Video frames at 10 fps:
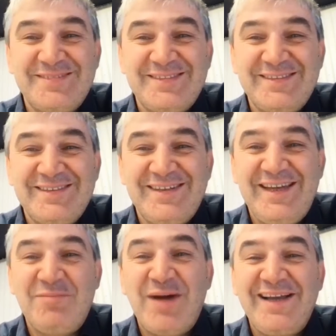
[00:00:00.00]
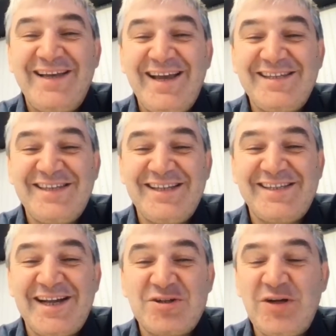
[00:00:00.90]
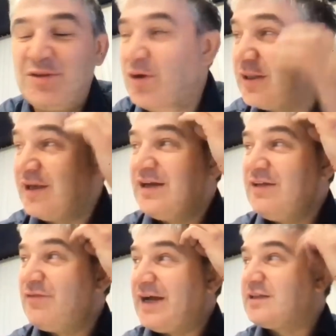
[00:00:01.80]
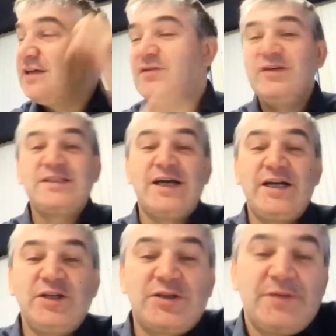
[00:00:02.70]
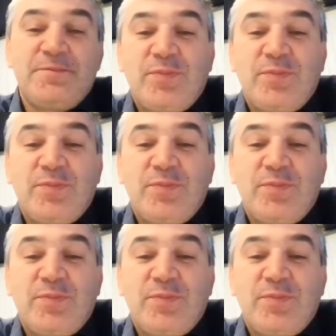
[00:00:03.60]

In this case, it's actually not back we studied